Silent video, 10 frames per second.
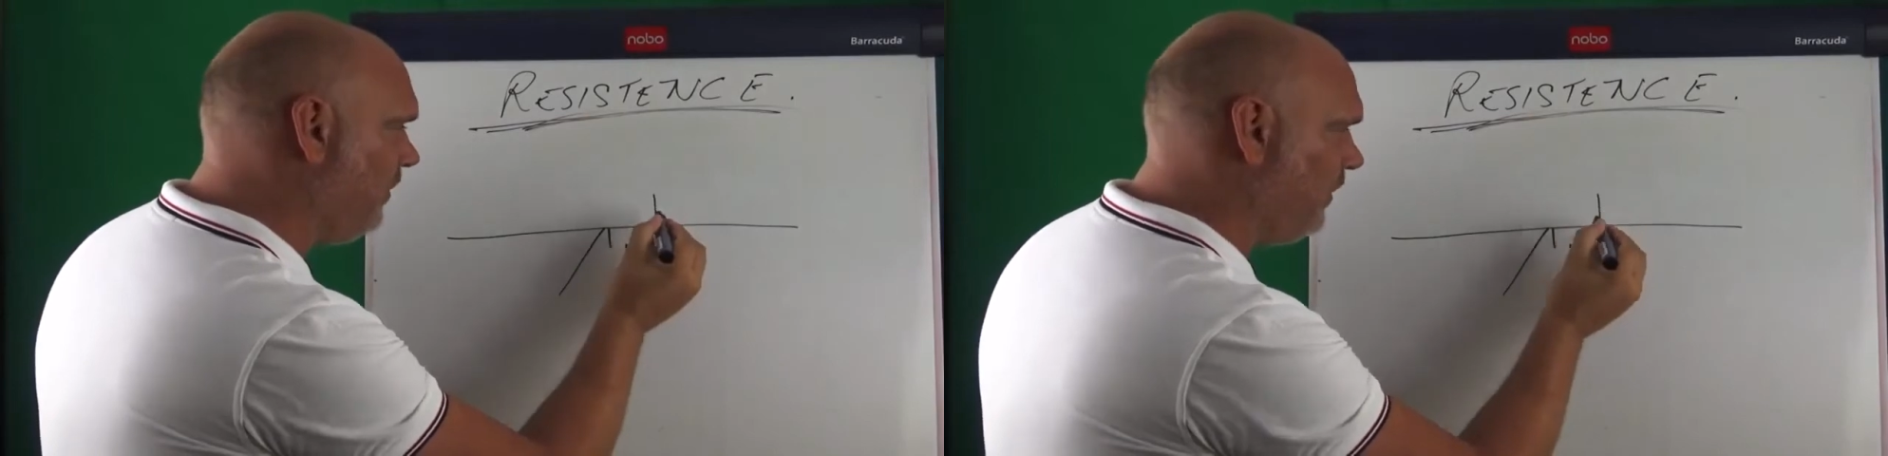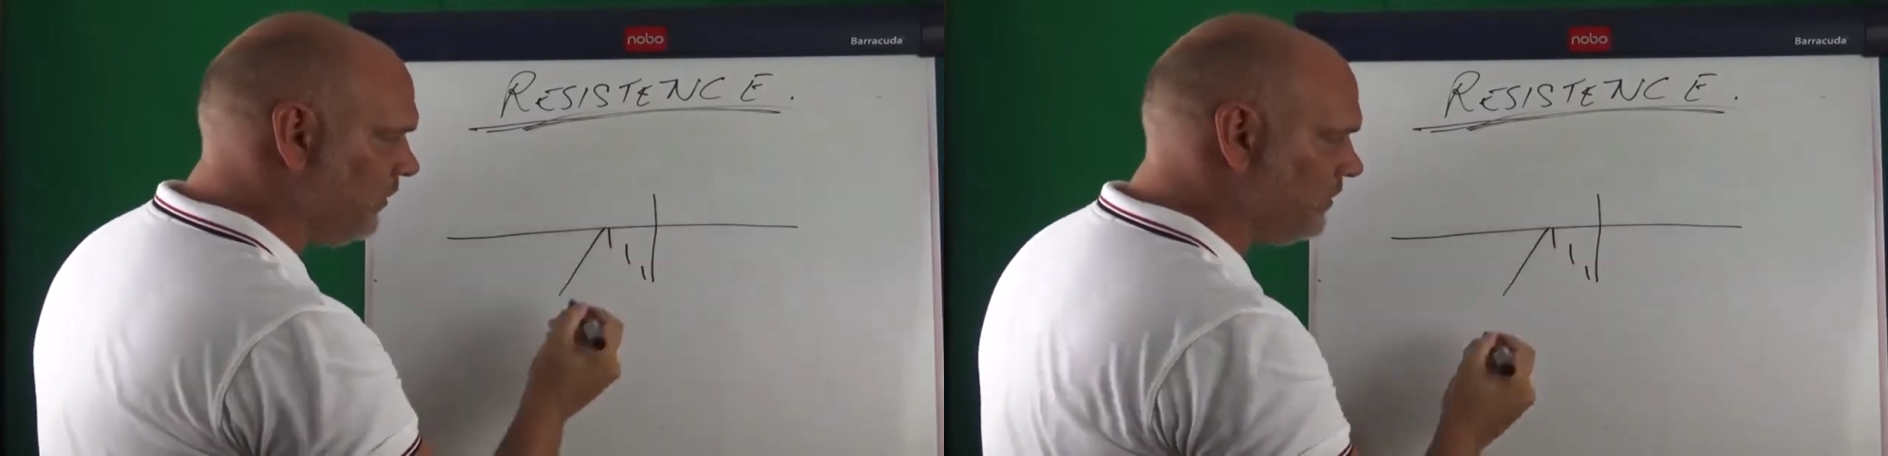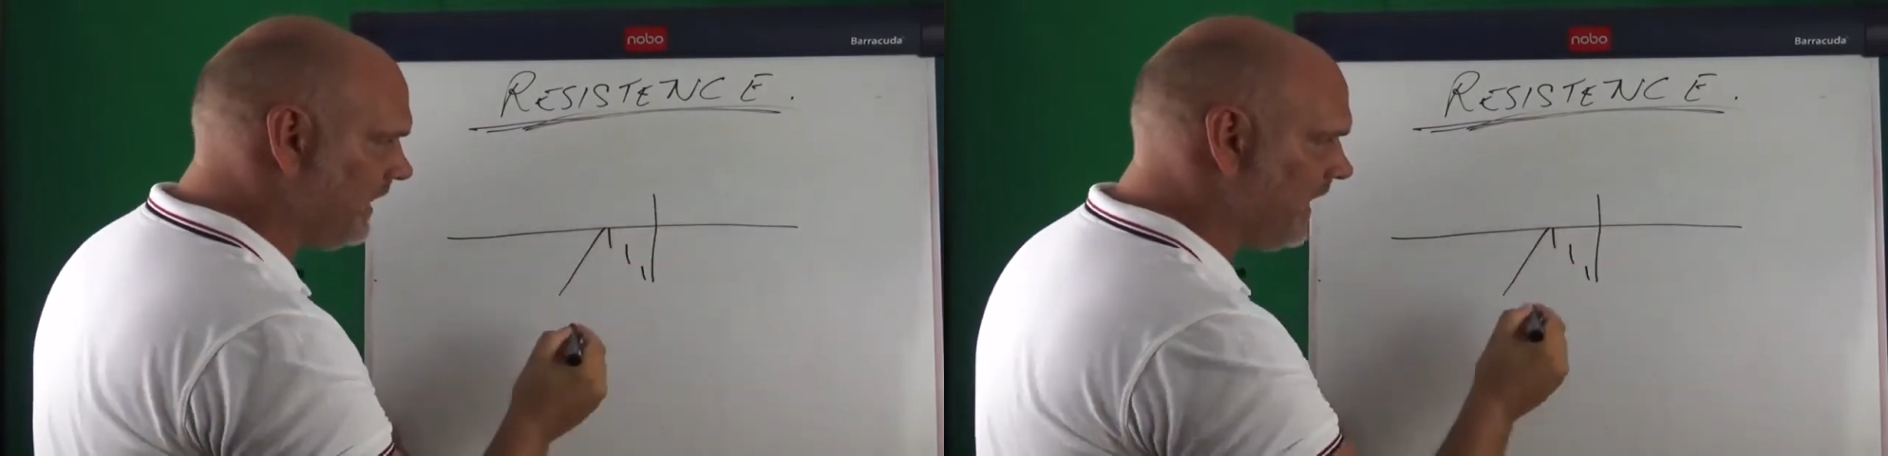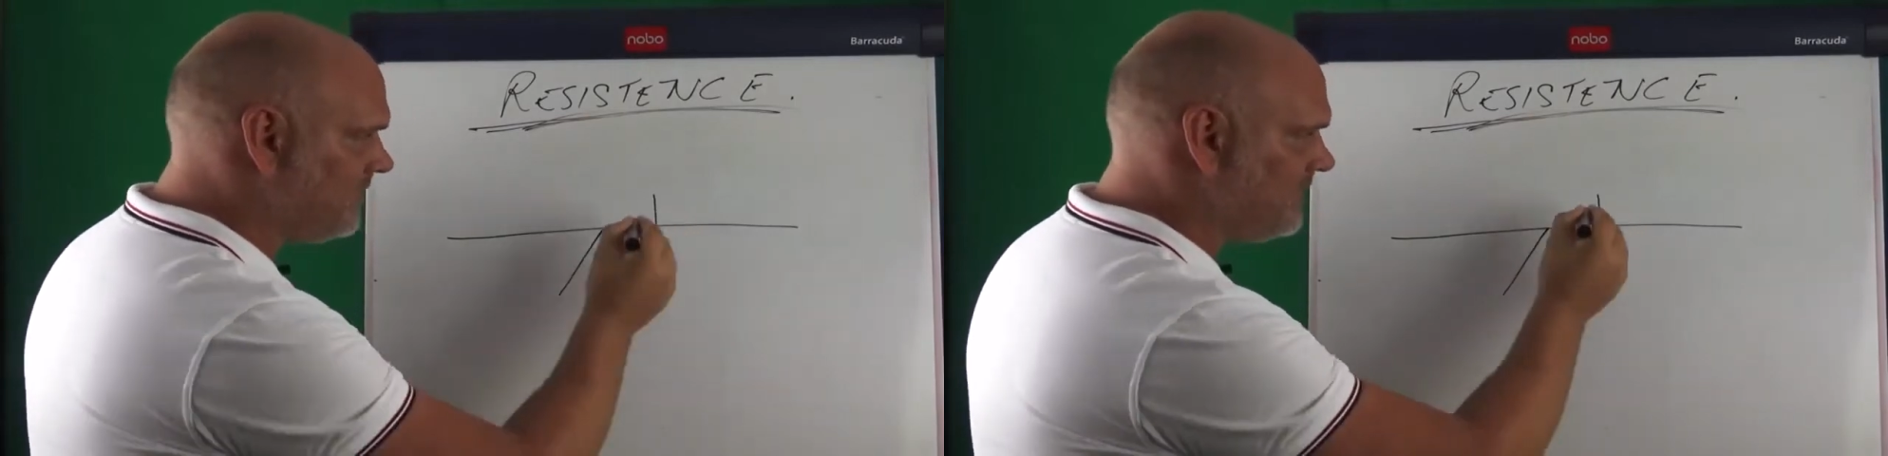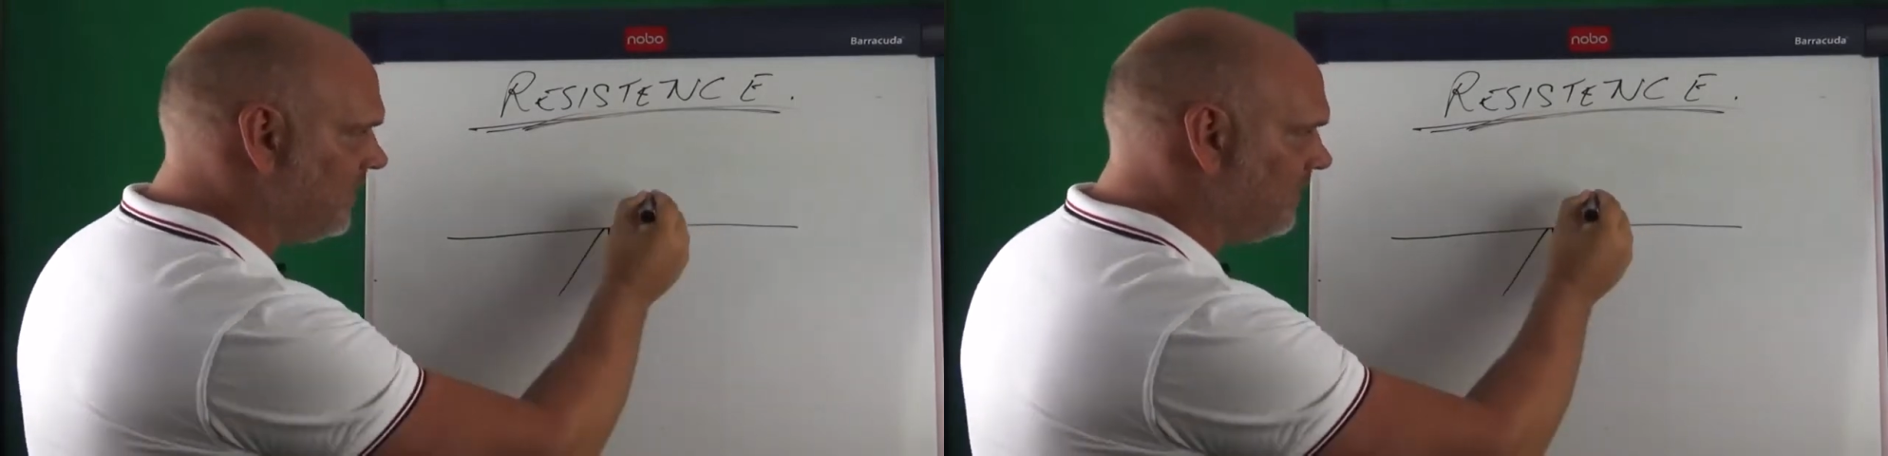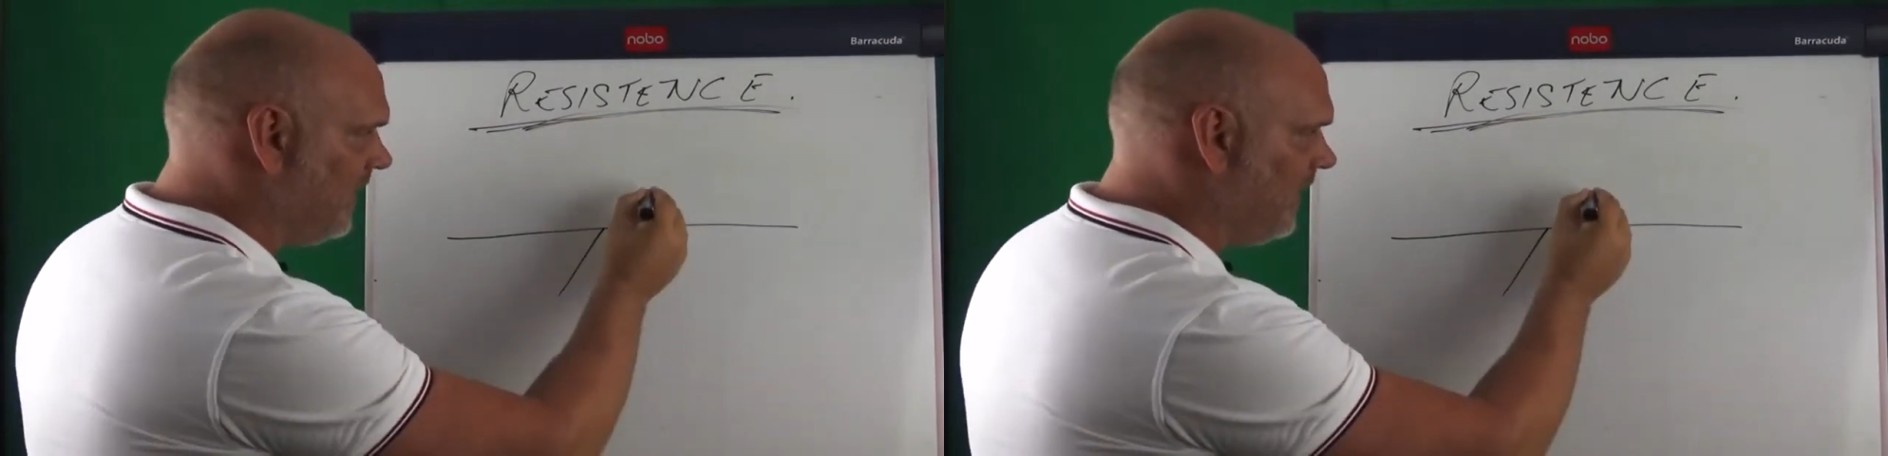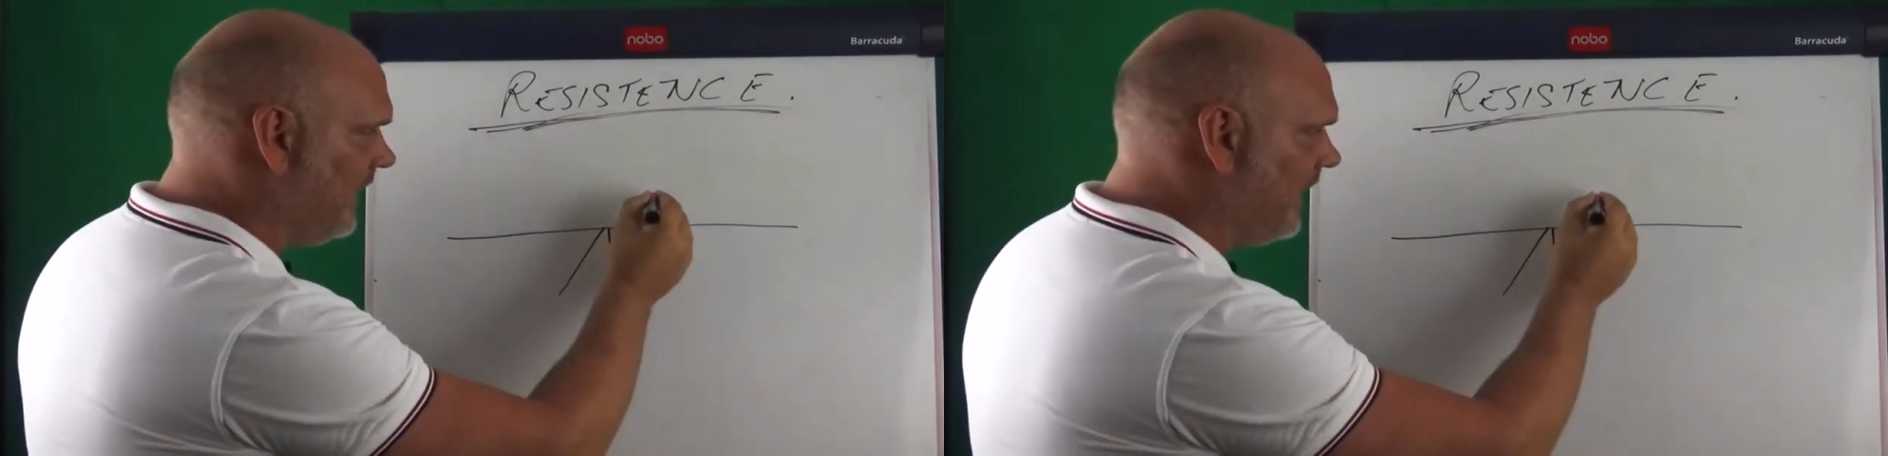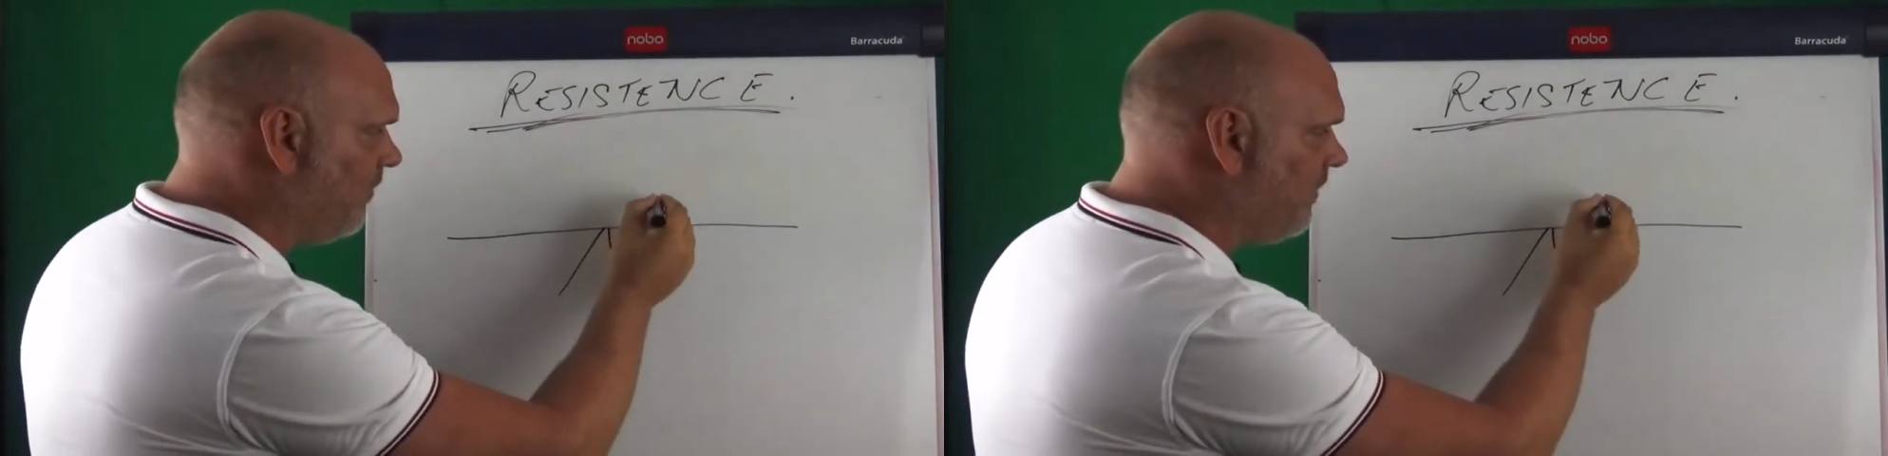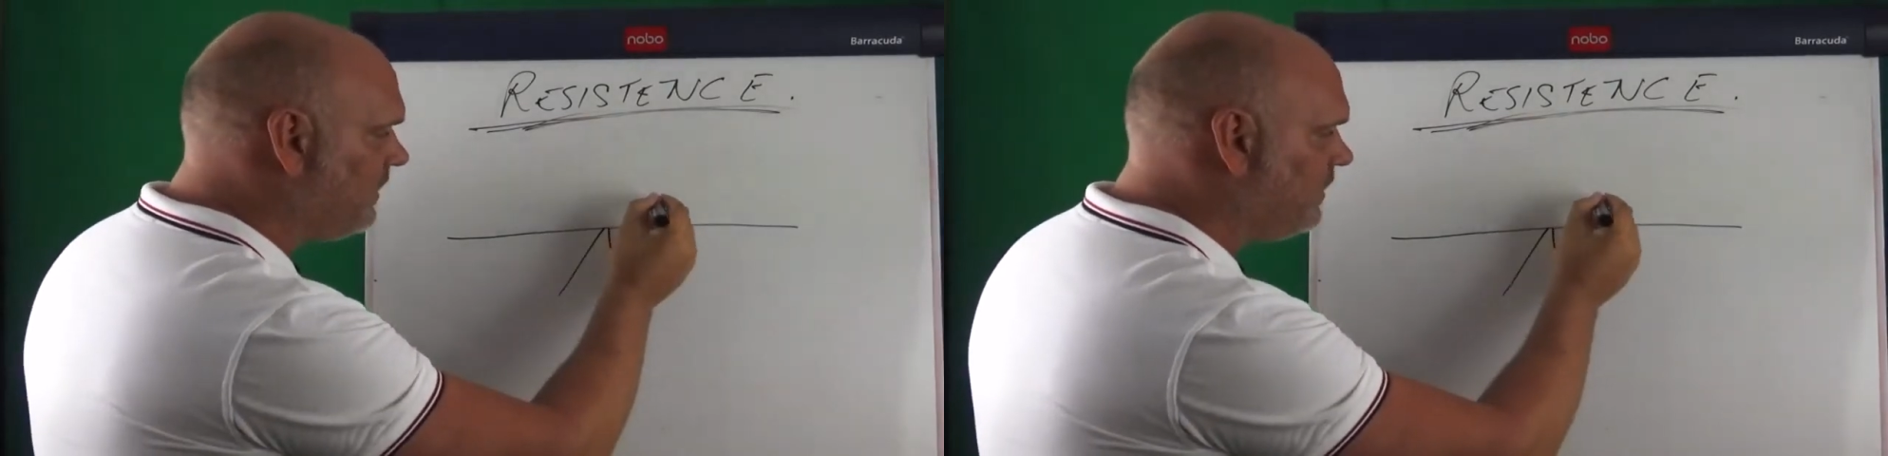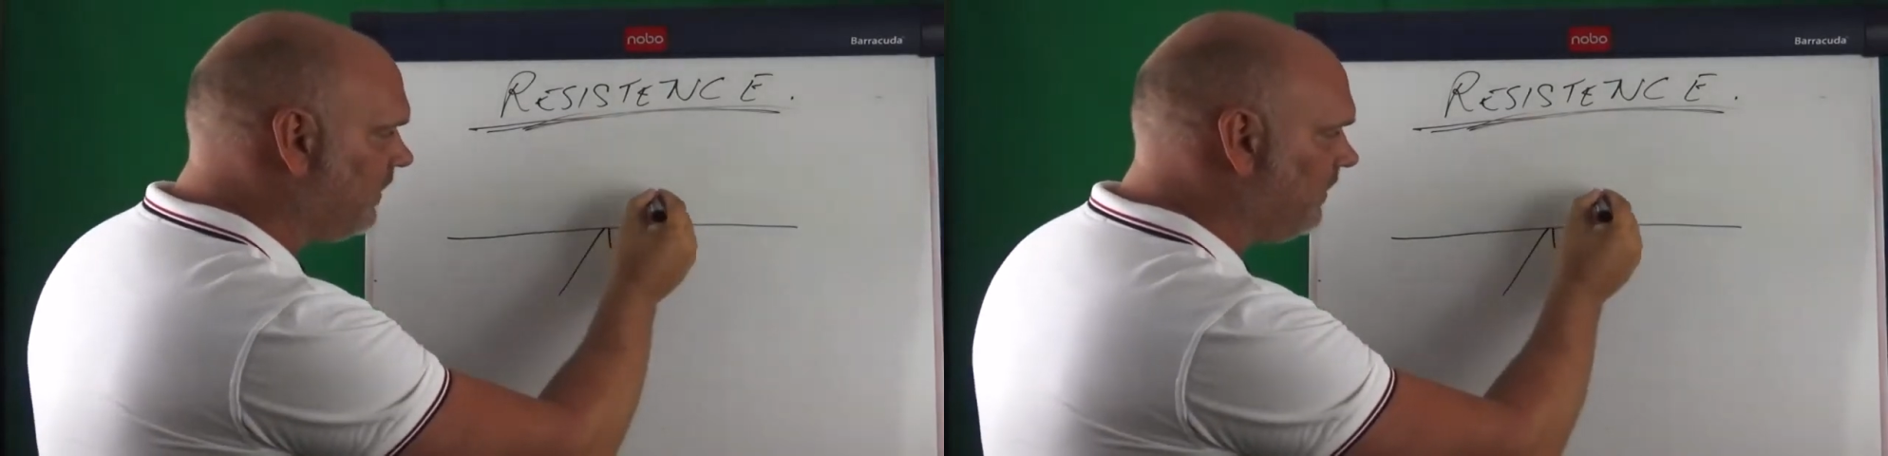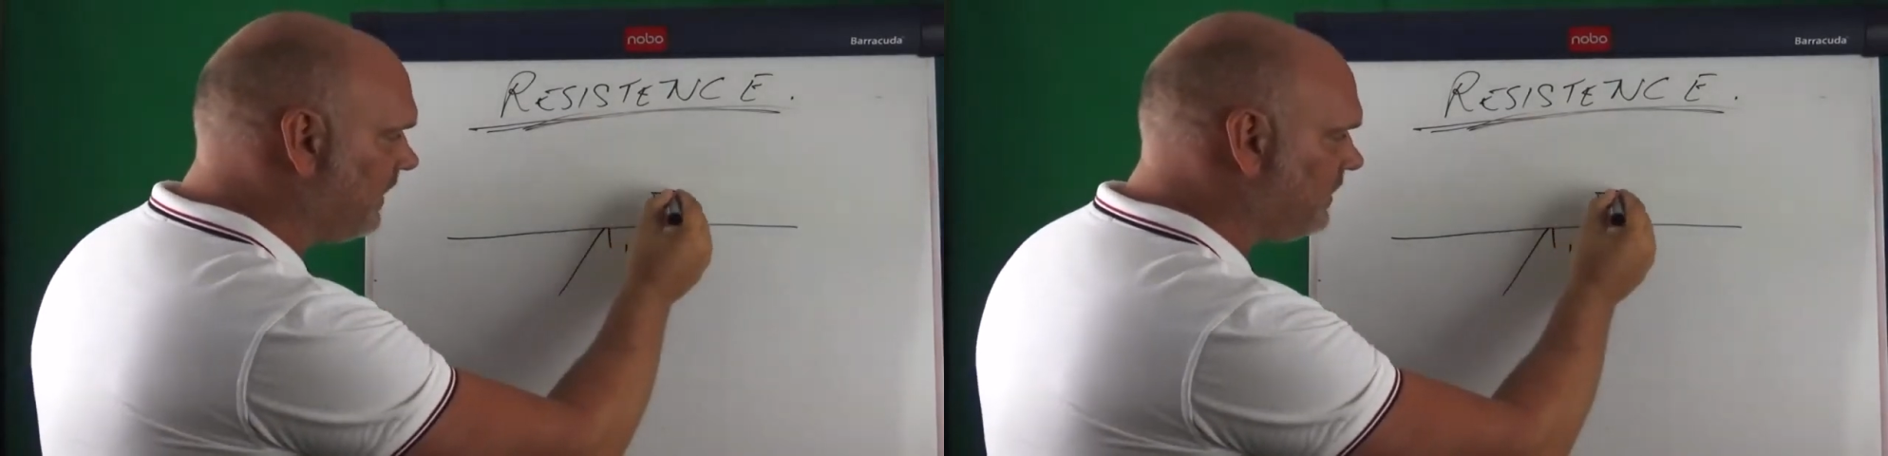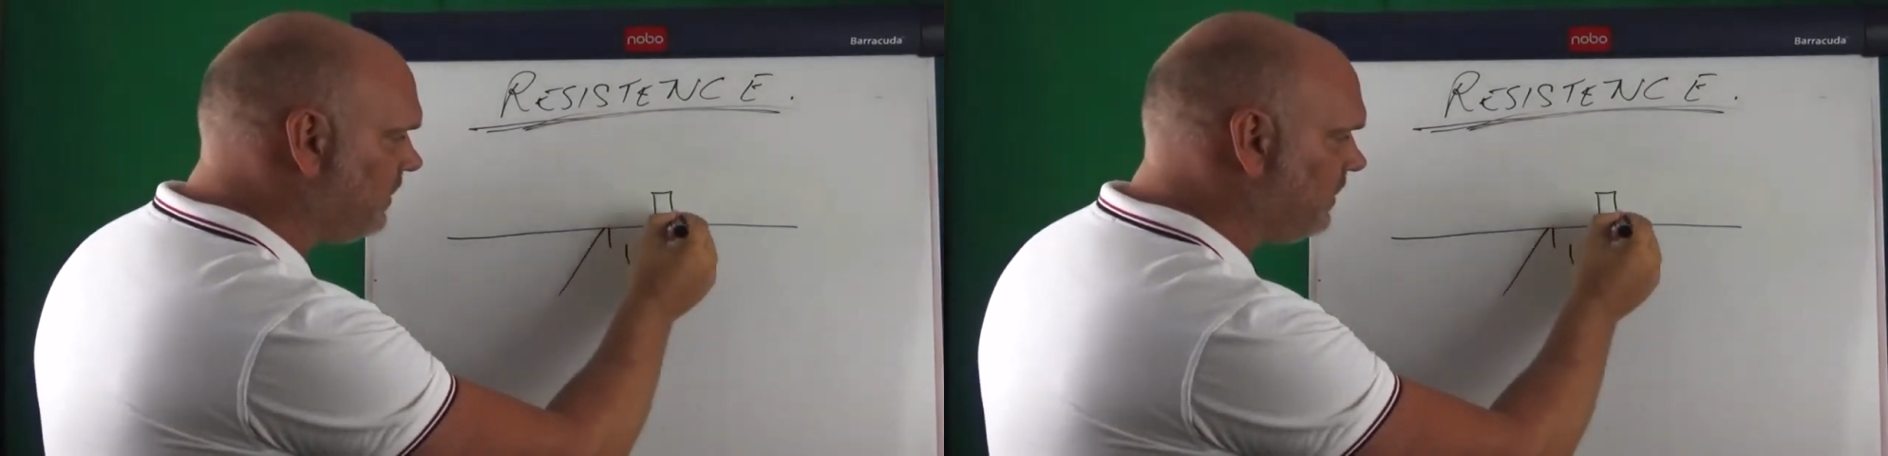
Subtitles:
goes against them. Now imagine that's